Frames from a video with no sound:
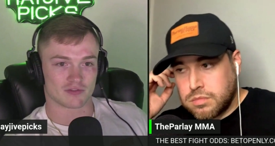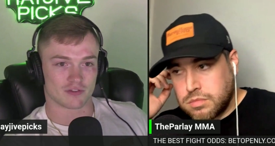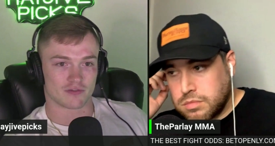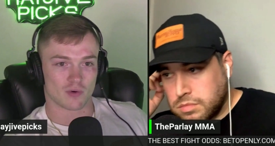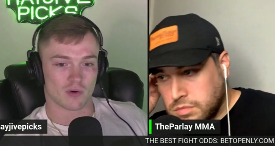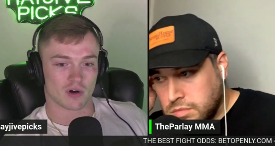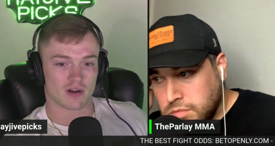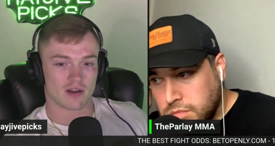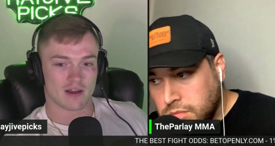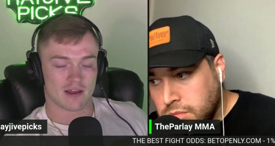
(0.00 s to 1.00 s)
Speaker 1: foot
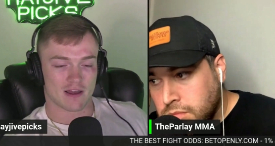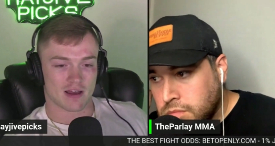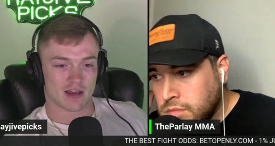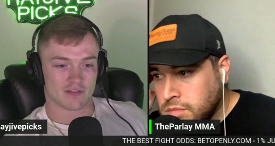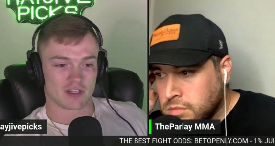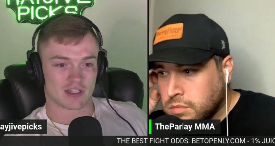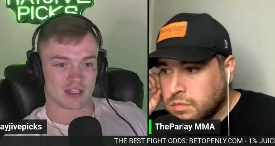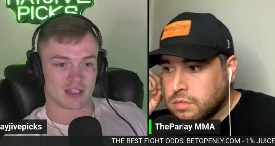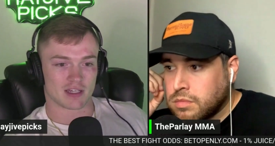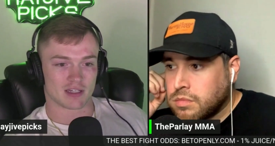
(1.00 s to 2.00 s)
four, if he
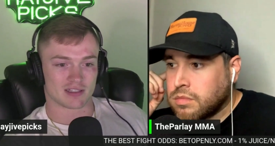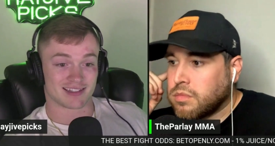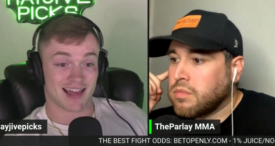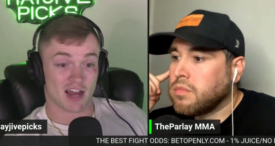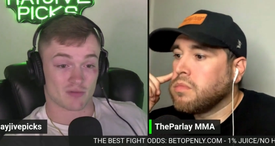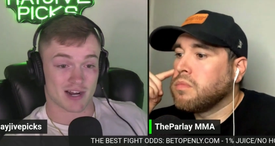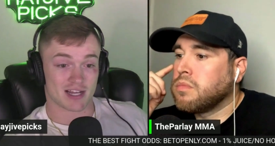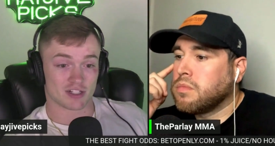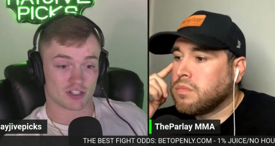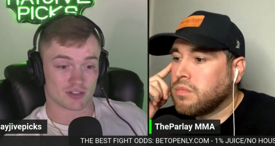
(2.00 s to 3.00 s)
can stay at
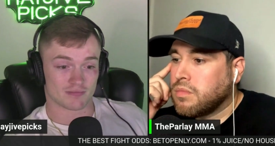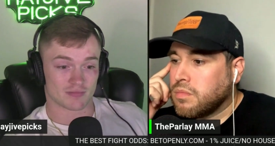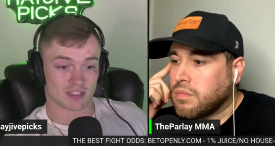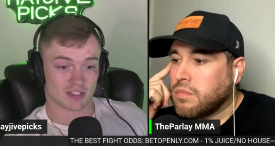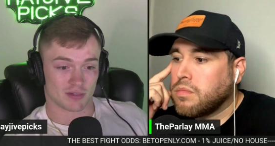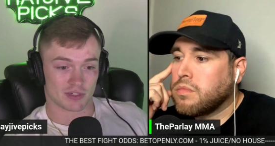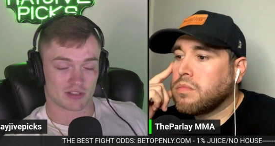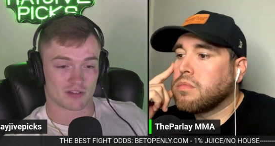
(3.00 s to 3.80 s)
range, it's going to be